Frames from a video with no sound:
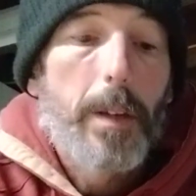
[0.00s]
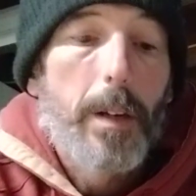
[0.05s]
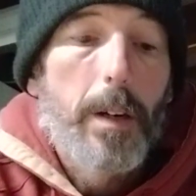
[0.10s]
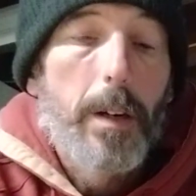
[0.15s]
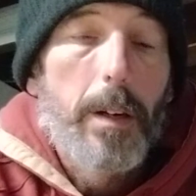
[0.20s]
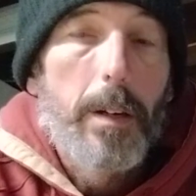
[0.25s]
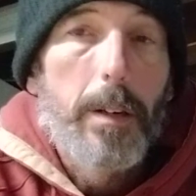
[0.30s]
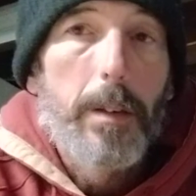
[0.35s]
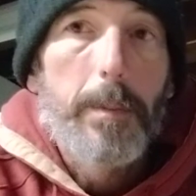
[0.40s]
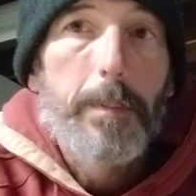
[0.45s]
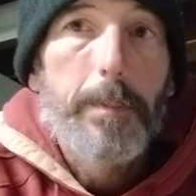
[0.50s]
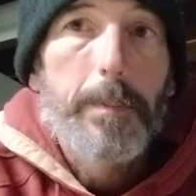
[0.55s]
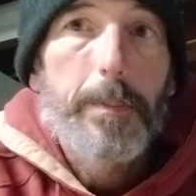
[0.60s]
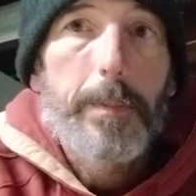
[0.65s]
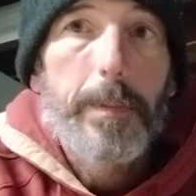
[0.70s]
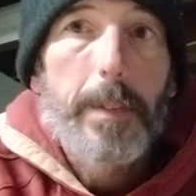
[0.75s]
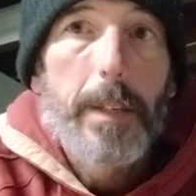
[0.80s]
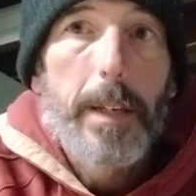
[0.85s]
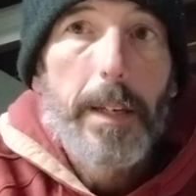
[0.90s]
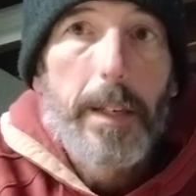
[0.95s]
Um,
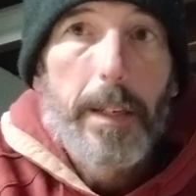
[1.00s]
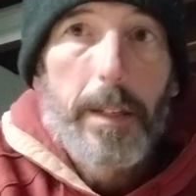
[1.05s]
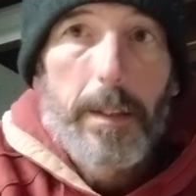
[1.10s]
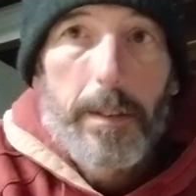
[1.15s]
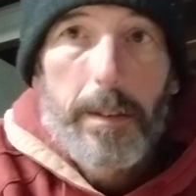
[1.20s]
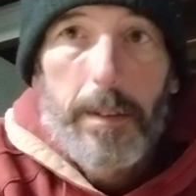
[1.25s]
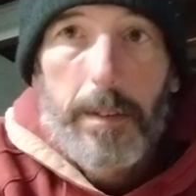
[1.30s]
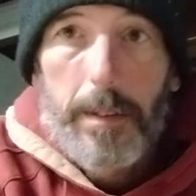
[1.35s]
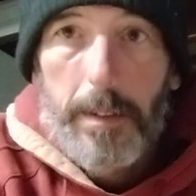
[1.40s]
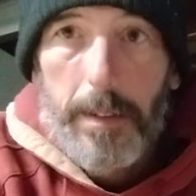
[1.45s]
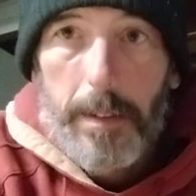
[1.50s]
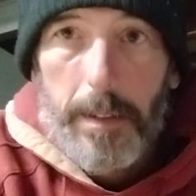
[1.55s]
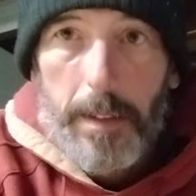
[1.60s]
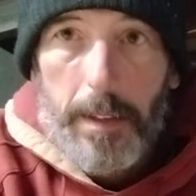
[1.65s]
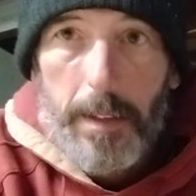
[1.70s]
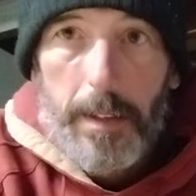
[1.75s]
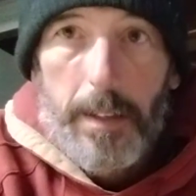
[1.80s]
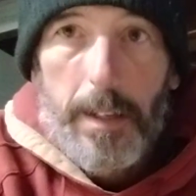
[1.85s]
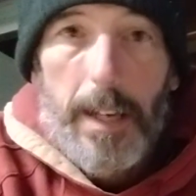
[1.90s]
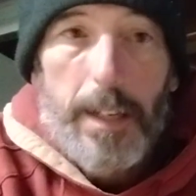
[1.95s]
it
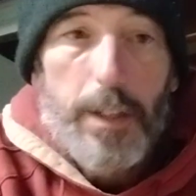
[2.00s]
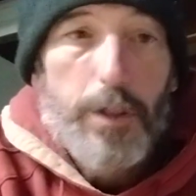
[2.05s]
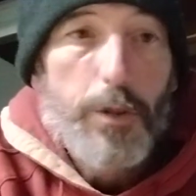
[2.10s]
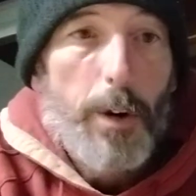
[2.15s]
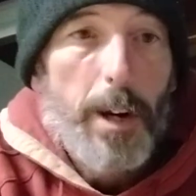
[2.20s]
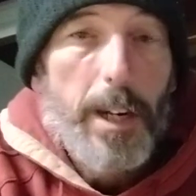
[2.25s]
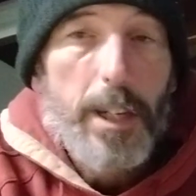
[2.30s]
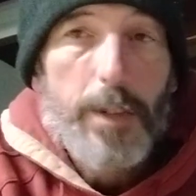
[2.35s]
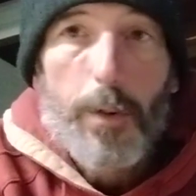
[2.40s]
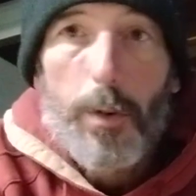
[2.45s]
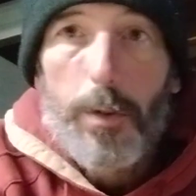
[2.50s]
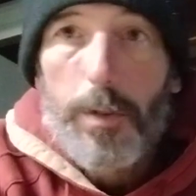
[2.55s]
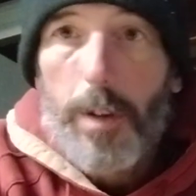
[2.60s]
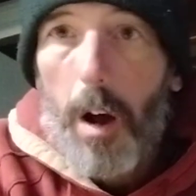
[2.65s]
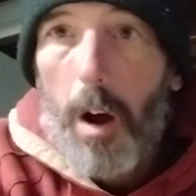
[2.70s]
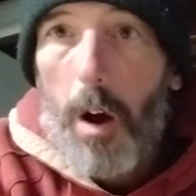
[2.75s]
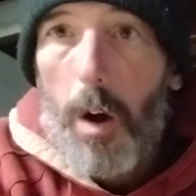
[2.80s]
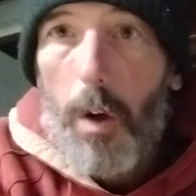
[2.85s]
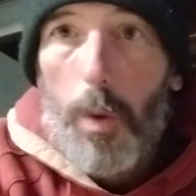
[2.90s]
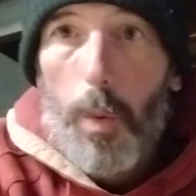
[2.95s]
it transfers
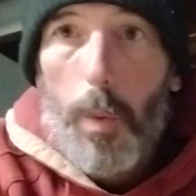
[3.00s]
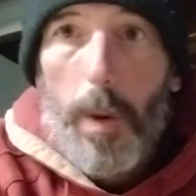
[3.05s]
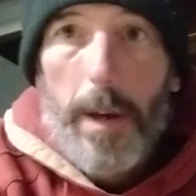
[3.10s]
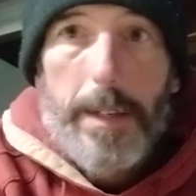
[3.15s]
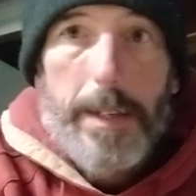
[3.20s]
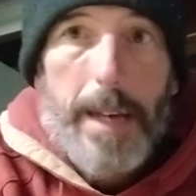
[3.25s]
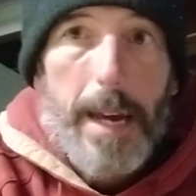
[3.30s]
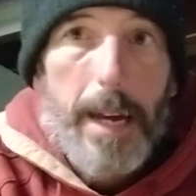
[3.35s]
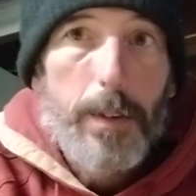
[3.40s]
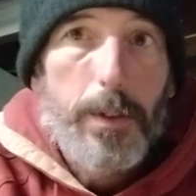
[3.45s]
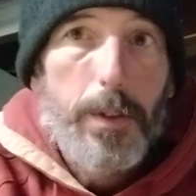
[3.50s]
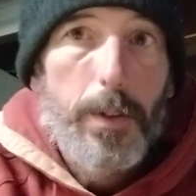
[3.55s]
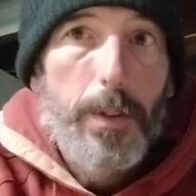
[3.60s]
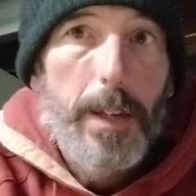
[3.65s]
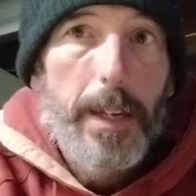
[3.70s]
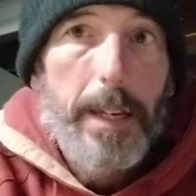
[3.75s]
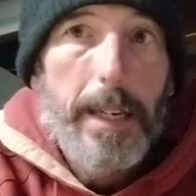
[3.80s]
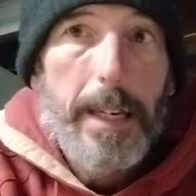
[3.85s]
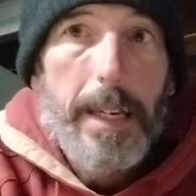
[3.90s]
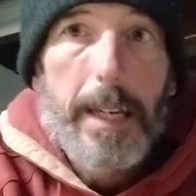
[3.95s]
all the way down to
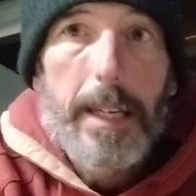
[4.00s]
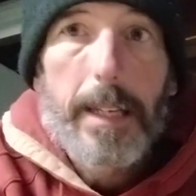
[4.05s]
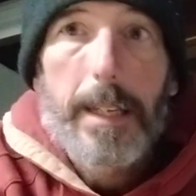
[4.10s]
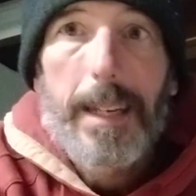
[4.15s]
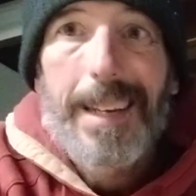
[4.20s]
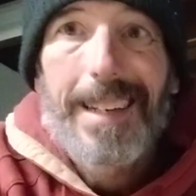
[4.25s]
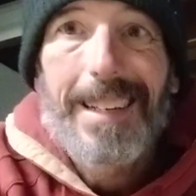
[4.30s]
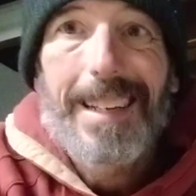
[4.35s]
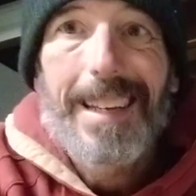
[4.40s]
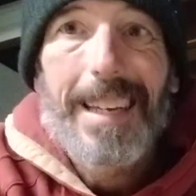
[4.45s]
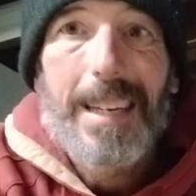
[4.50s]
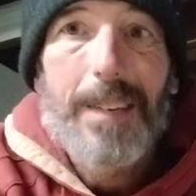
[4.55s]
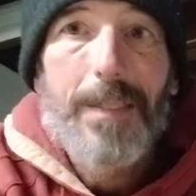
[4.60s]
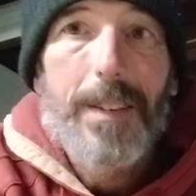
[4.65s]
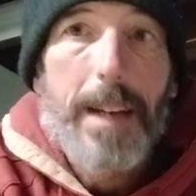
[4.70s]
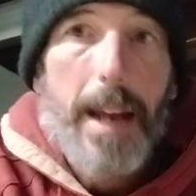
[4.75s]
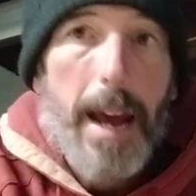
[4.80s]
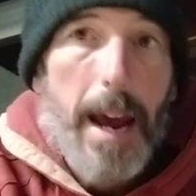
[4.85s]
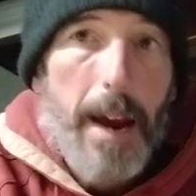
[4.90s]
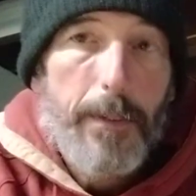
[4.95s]
the end, and
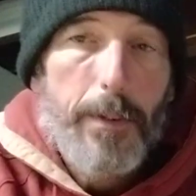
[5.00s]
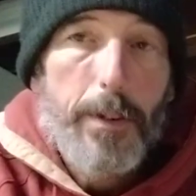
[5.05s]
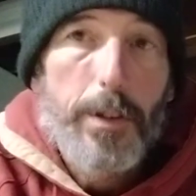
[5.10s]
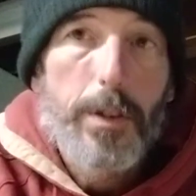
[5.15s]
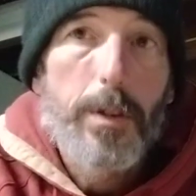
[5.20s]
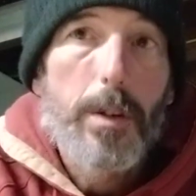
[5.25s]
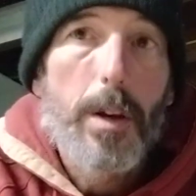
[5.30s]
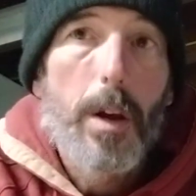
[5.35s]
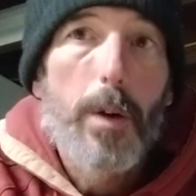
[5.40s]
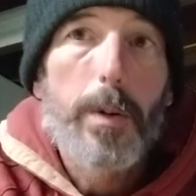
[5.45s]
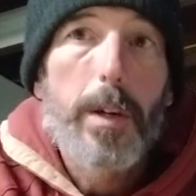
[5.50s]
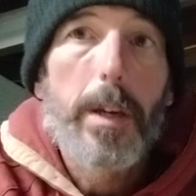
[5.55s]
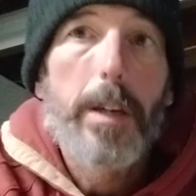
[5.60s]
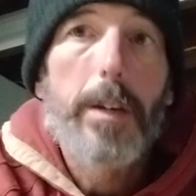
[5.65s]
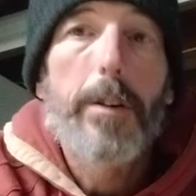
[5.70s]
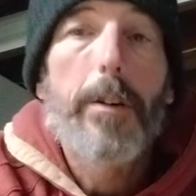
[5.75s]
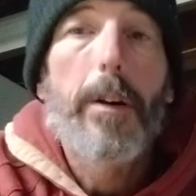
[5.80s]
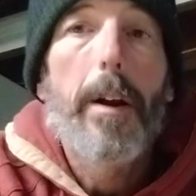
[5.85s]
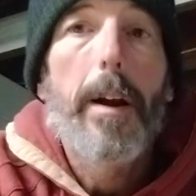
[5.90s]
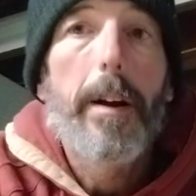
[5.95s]
even after you go
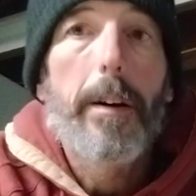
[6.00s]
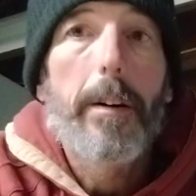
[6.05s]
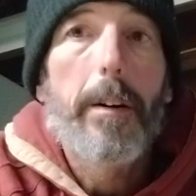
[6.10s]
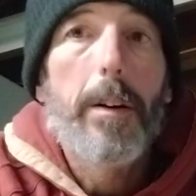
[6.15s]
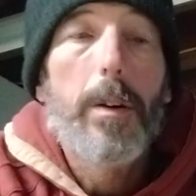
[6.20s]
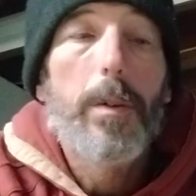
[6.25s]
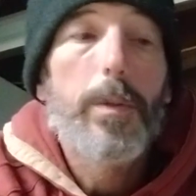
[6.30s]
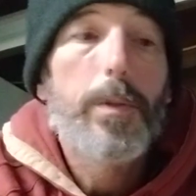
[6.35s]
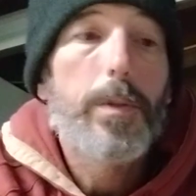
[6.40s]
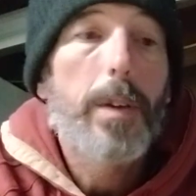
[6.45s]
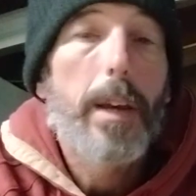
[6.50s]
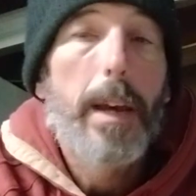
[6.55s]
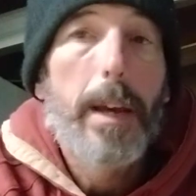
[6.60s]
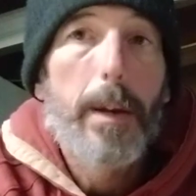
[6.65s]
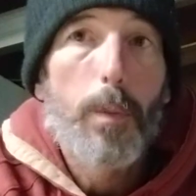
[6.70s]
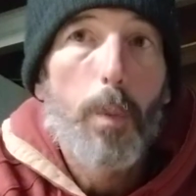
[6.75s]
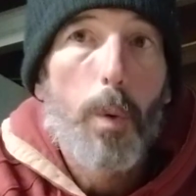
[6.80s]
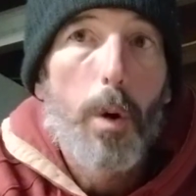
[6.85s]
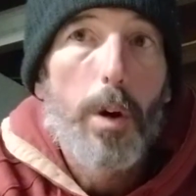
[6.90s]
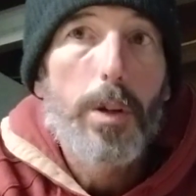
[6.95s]
get your arrows.
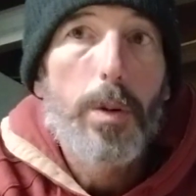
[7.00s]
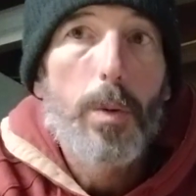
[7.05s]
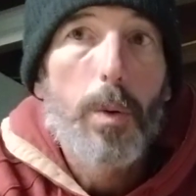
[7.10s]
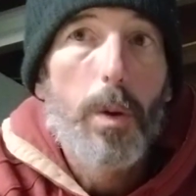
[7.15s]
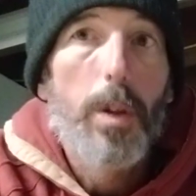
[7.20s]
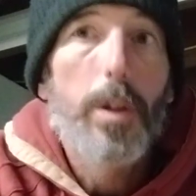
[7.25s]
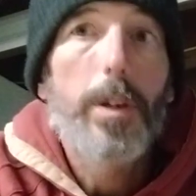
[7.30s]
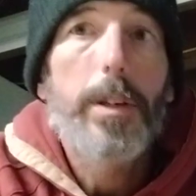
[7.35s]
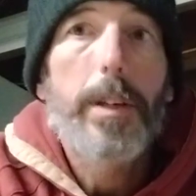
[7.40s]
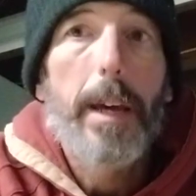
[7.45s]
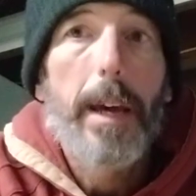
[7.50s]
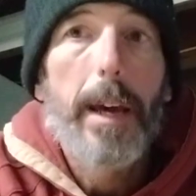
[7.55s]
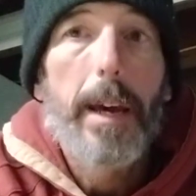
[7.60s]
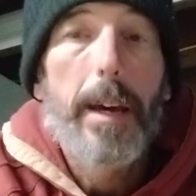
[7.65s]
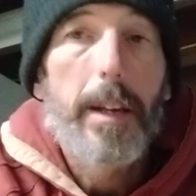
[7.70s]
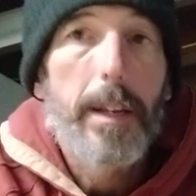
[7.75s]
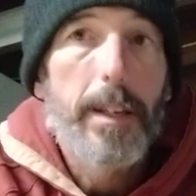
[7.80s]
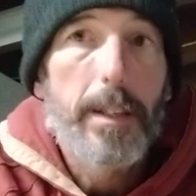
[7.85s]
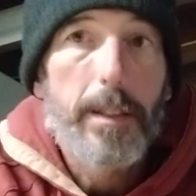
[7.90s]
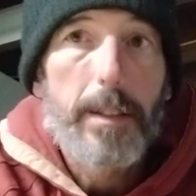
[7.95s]
And what you look
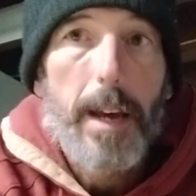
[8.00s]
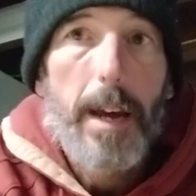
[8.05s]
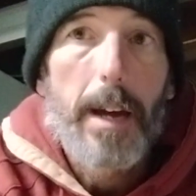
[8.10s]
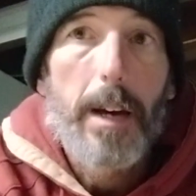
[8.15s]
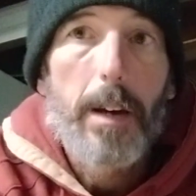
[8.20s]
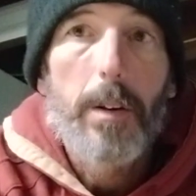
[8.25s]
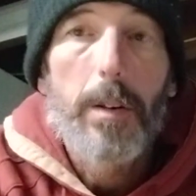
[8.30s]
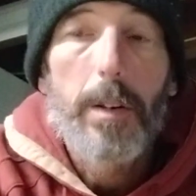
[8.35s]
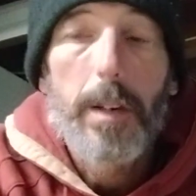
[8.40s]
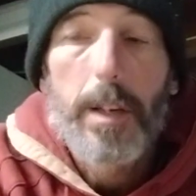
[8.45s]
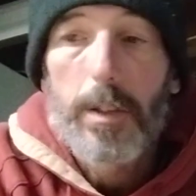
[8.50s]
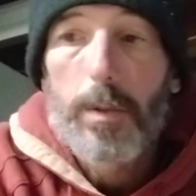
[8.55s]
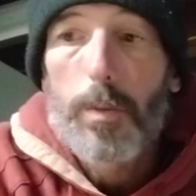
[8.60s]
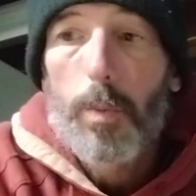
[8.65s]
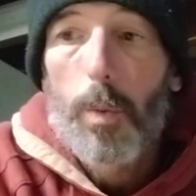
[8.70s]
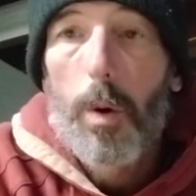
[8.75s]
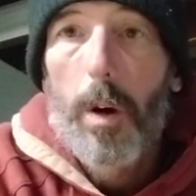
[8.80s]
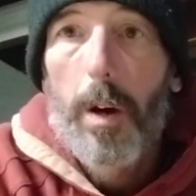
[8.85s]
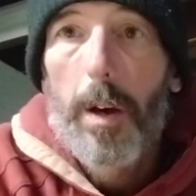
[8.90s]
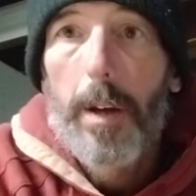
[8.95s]
at is how is
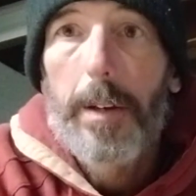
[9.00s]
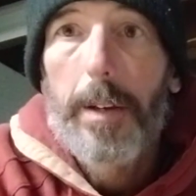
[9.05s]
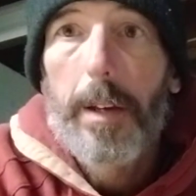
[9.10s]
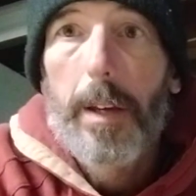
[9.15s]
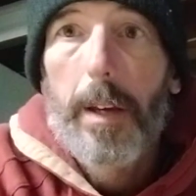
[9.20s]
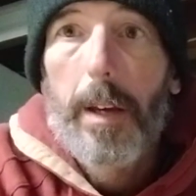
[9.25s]
what